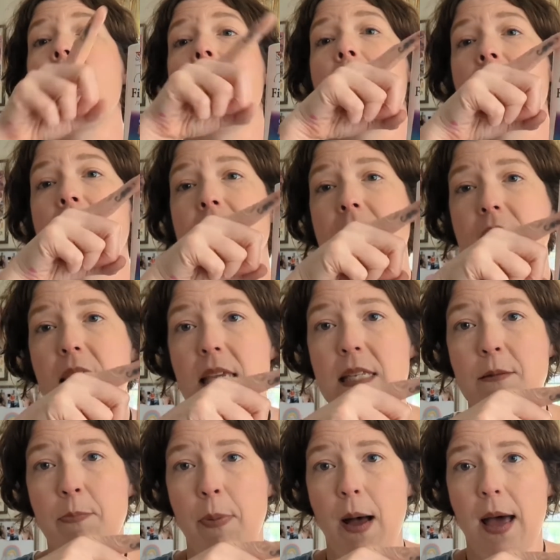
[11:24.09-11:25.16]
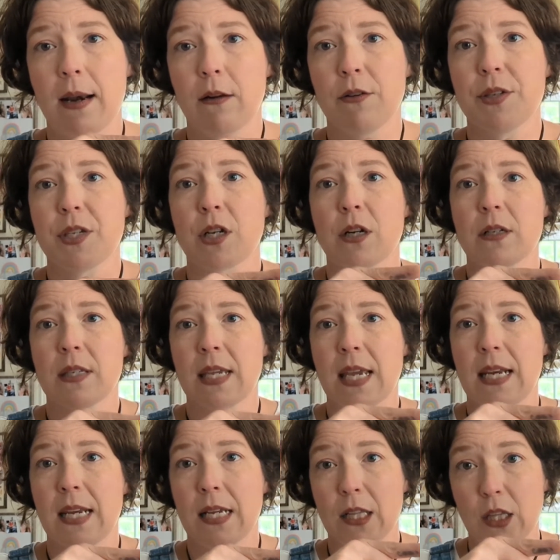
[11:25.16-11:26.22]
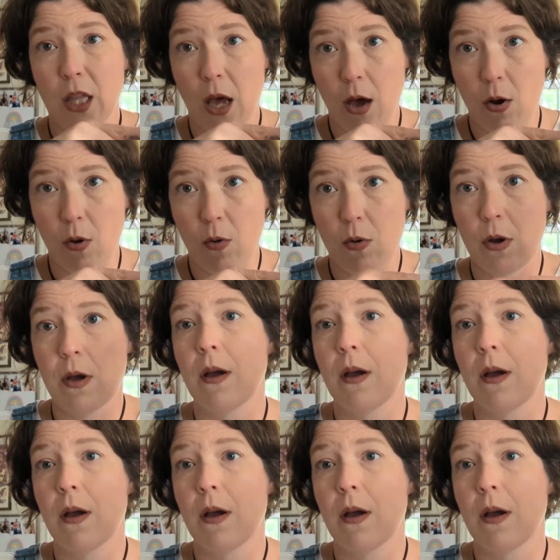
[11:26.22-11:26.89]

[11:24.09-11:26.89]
as this bottle starts getting low,